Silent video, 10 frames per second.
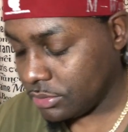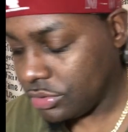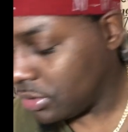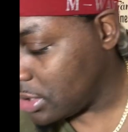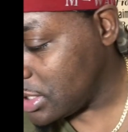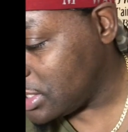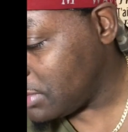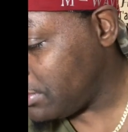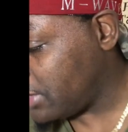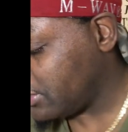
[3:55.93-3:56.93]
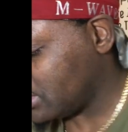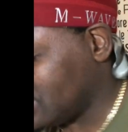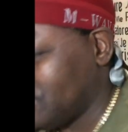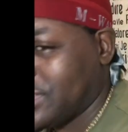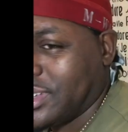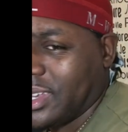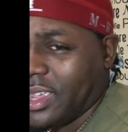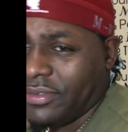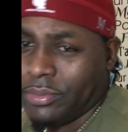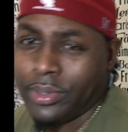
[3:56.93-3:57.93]
you're gonna need your mirror because you should
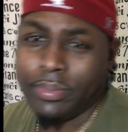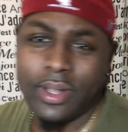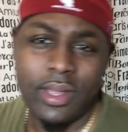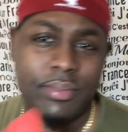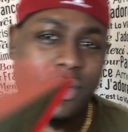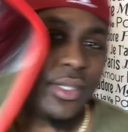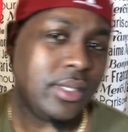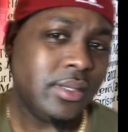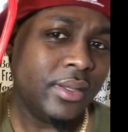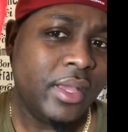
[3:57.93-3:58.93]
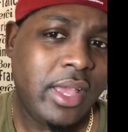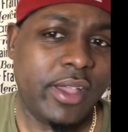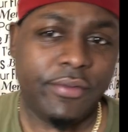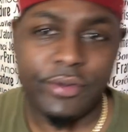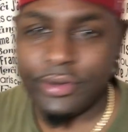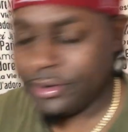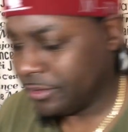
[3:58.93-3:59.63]
never be blind brushing, ever.